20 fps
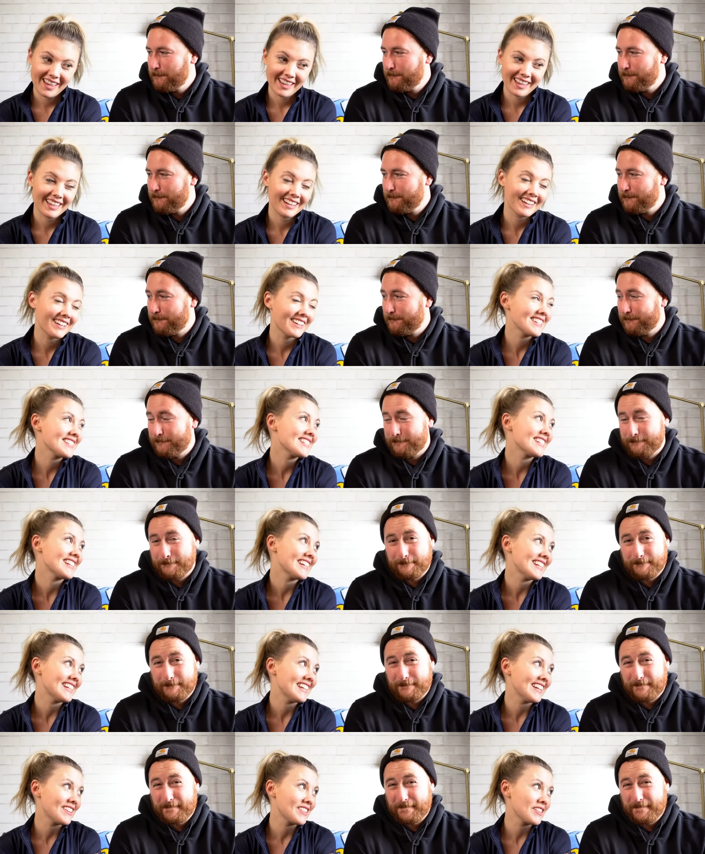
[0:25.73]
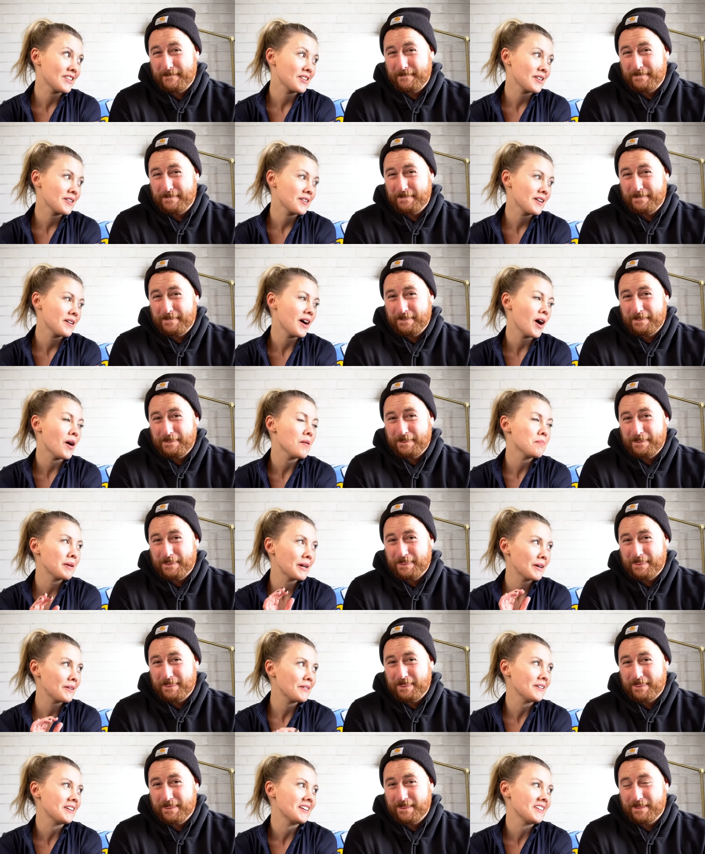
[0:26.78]
Speaker 1: Can I say neither? I'll
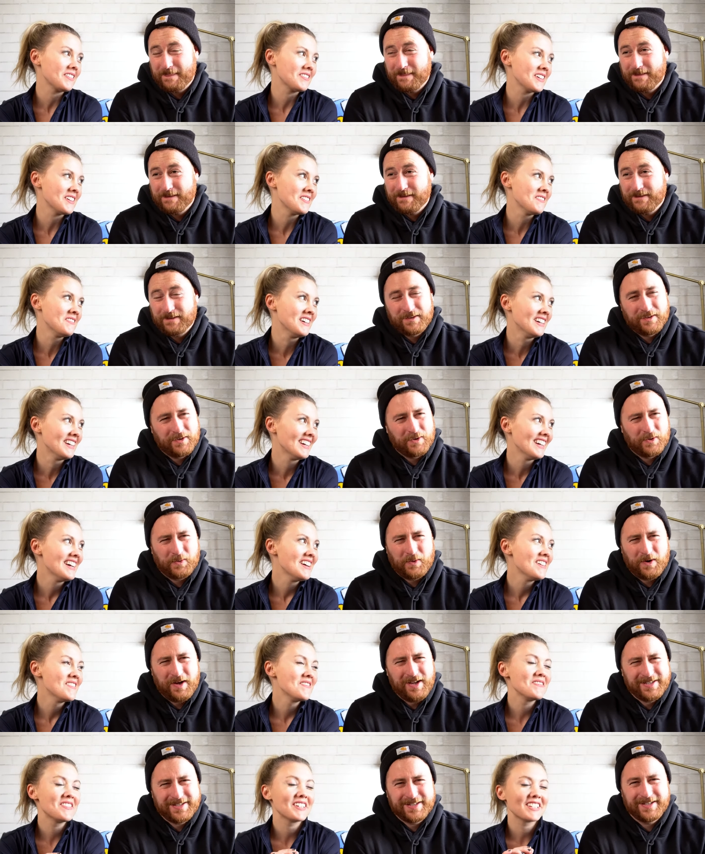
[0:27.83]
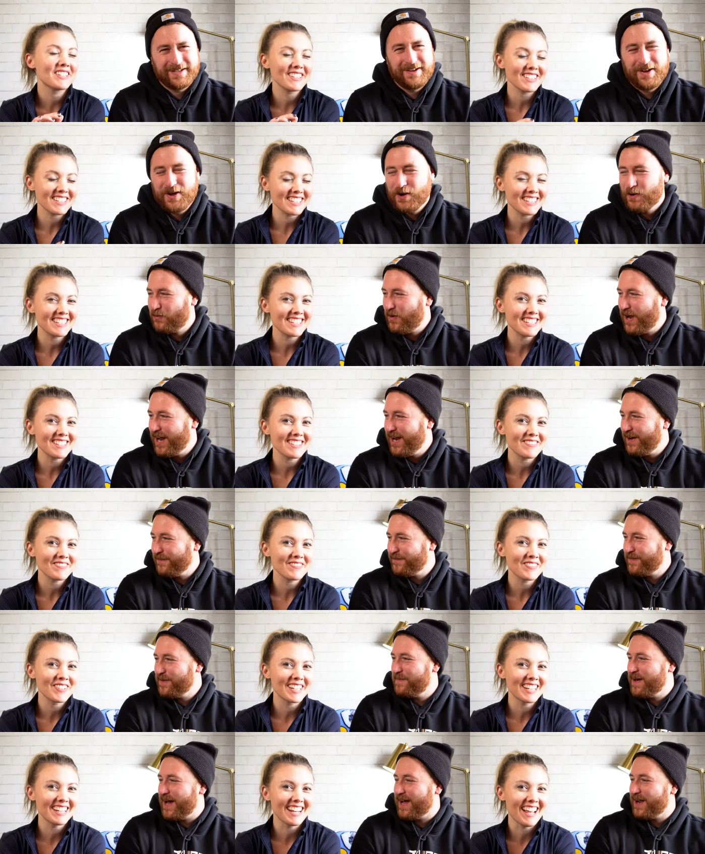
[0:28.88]
pick one of them. What? But just
Speaker 2: right
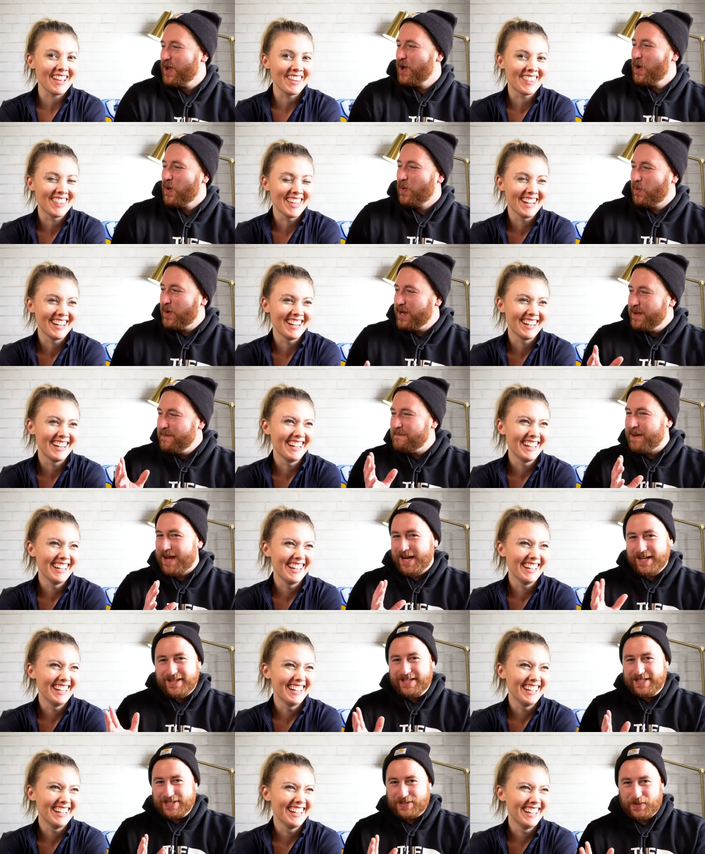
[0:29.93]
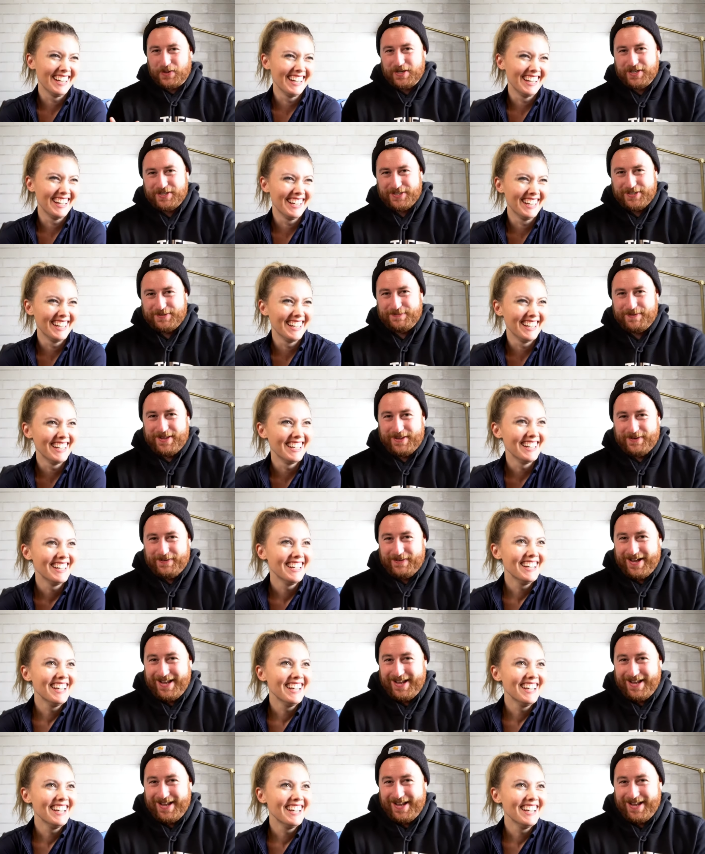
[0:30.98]
off the bat, we made these questions, by the way.